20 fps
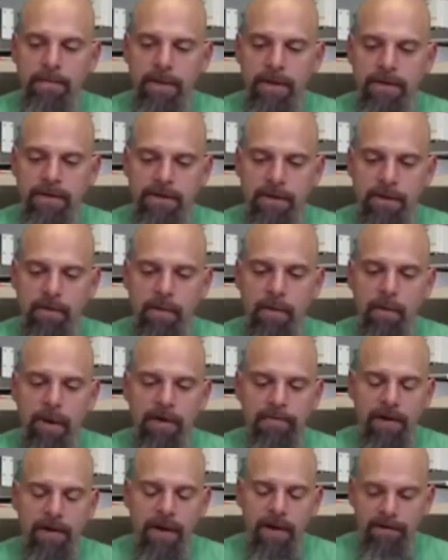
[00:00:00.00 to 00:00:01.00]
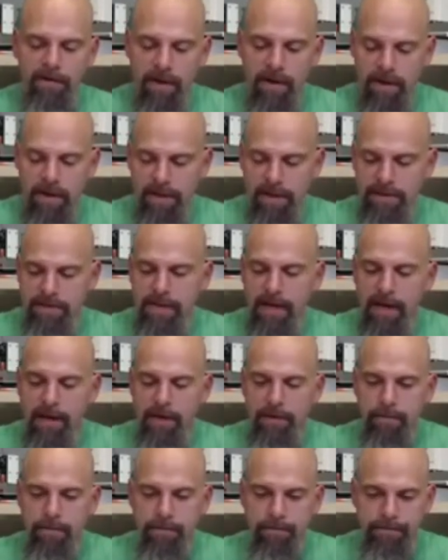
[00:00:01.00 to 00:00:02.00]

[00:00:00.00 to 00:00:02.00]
So my wife and I have cut these down.